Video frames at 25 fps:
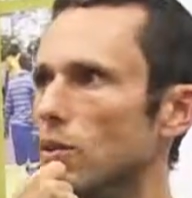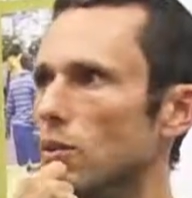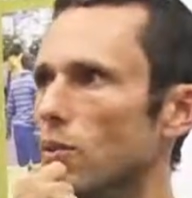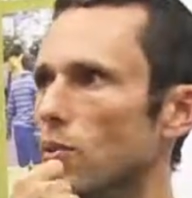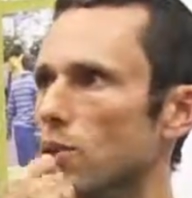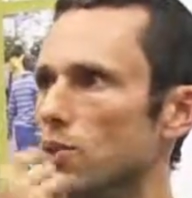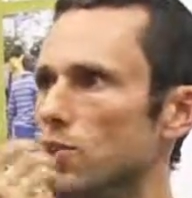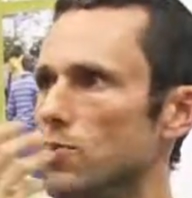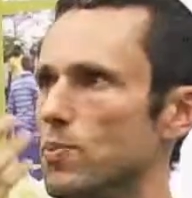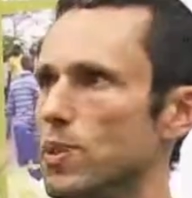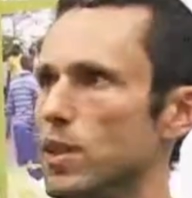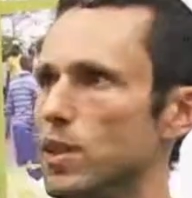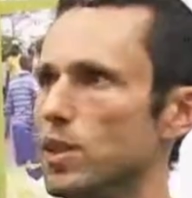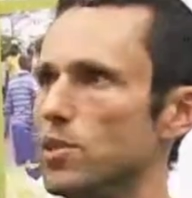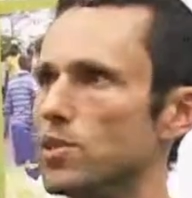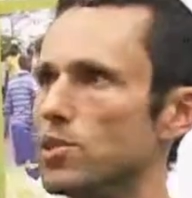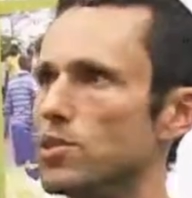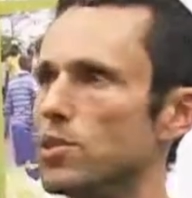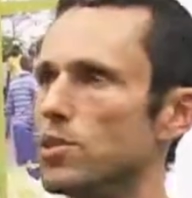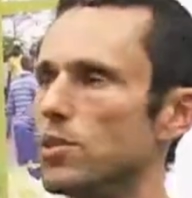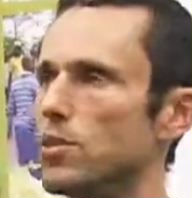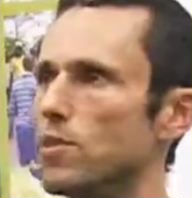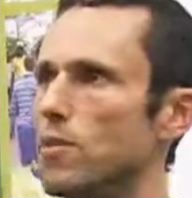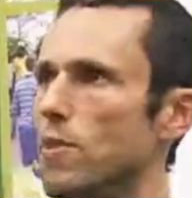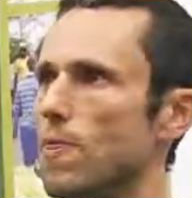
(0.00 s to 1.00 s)
which
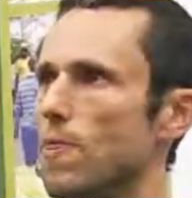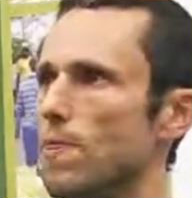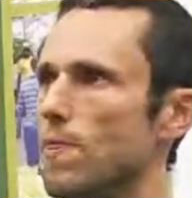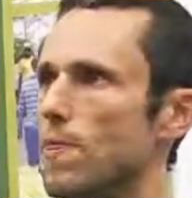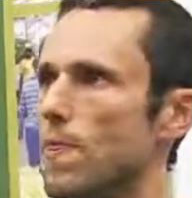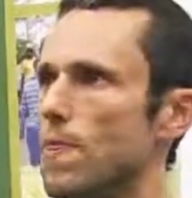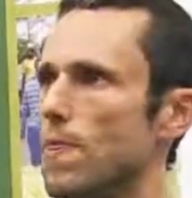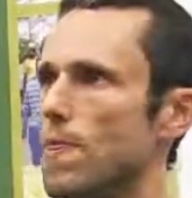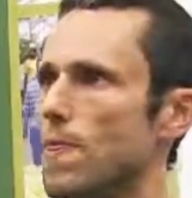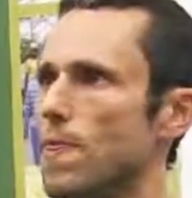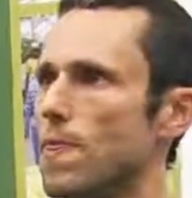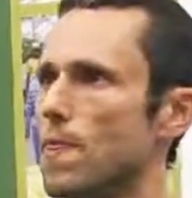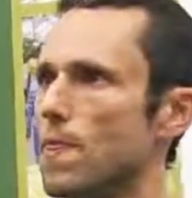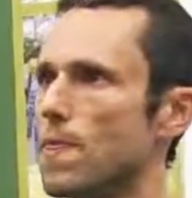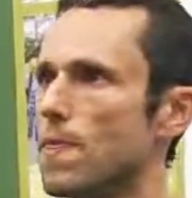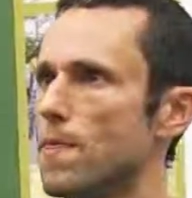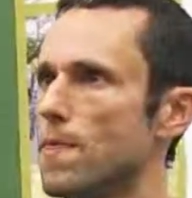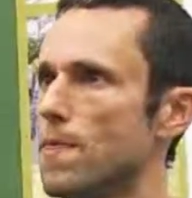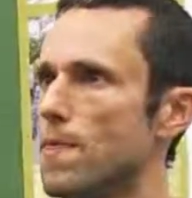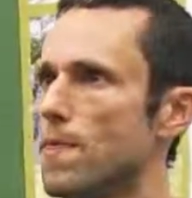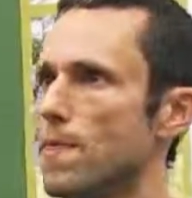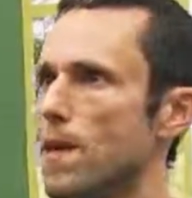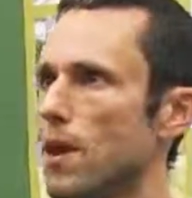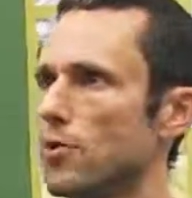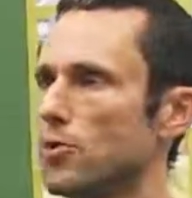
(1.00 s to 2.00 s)
means
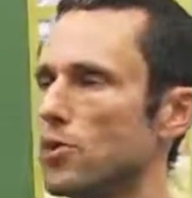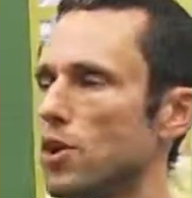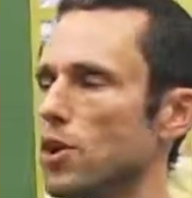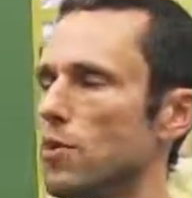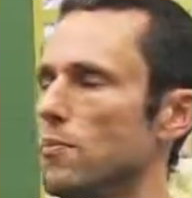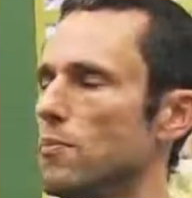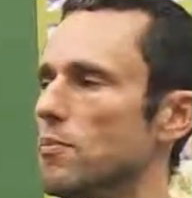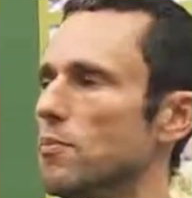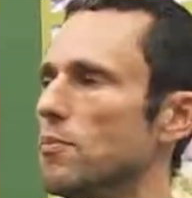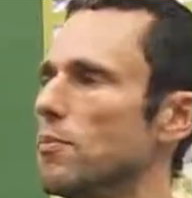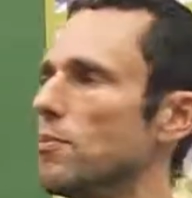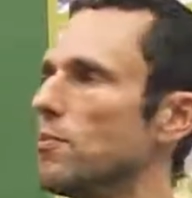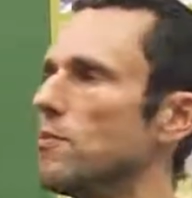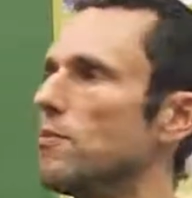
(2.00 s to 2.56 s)
that there